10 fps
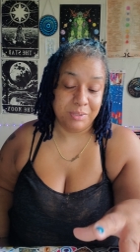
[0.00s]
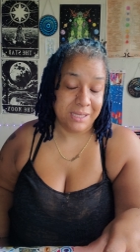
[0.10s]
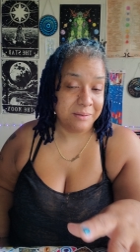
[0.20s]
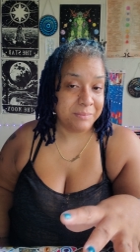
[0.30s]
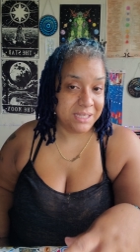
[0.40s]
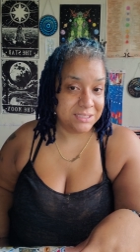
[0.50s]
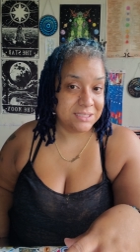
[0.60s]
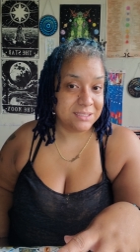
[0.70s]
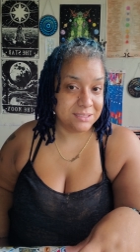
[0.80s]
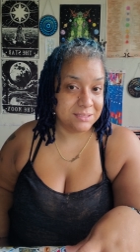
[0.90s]
Black
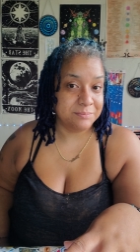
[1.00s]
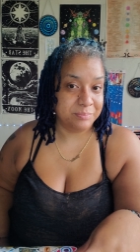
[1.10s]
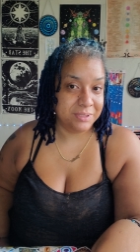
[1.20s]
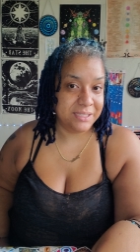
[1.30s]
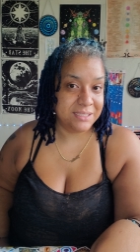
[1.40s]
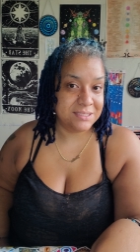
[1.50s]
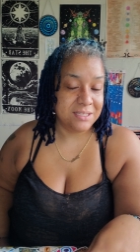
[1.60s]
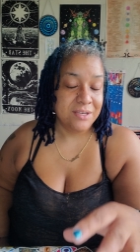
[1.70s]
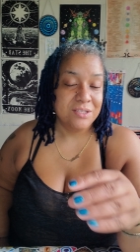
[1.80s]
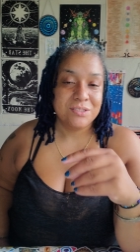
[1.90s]
magic is in place
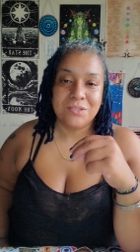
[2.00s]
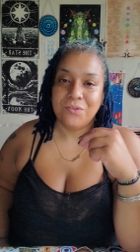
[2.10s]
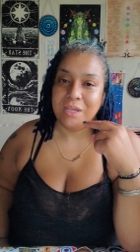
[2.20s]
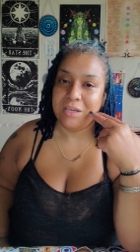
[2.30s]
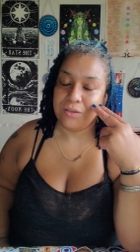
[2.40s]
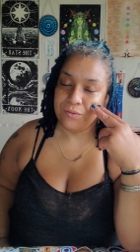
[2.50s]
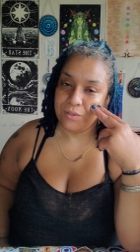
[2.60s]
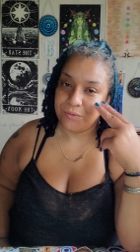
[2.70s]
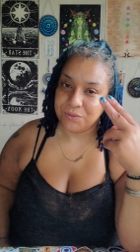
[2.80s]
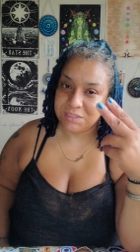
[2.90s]
so that you
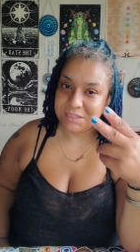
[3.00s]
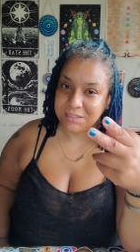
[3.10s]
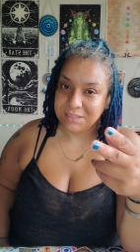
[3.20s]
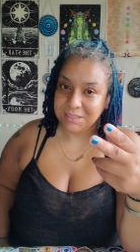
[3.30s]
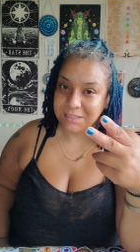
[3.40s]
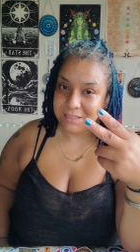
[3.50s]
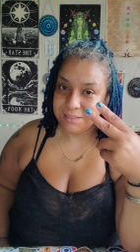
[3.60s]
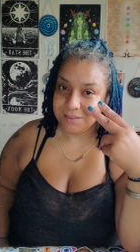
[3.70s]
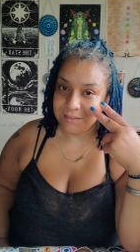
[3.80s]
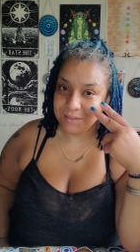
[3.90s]
don't see.
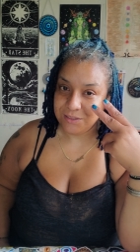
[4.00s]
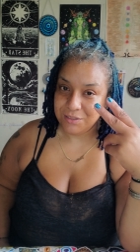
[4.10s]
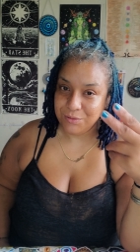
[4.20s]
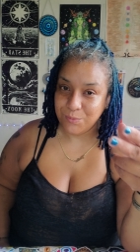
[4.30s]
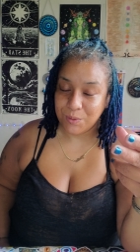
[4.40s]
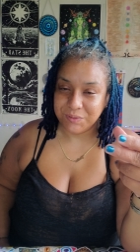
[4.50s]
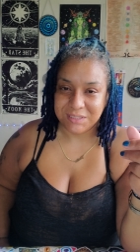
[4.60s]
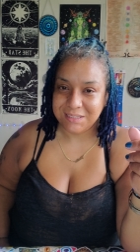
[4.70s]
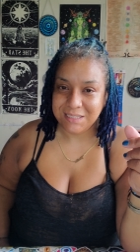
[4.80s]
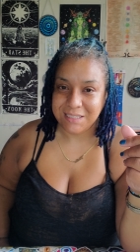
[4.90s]
You won't
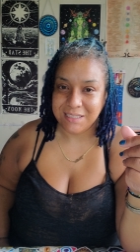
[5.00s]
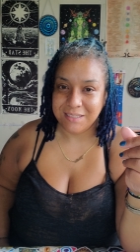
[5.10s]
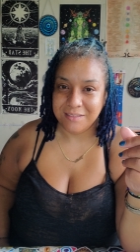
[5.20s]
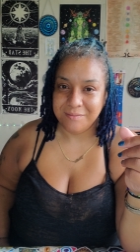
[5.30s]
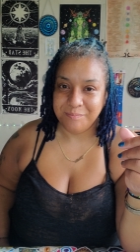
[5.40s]
see it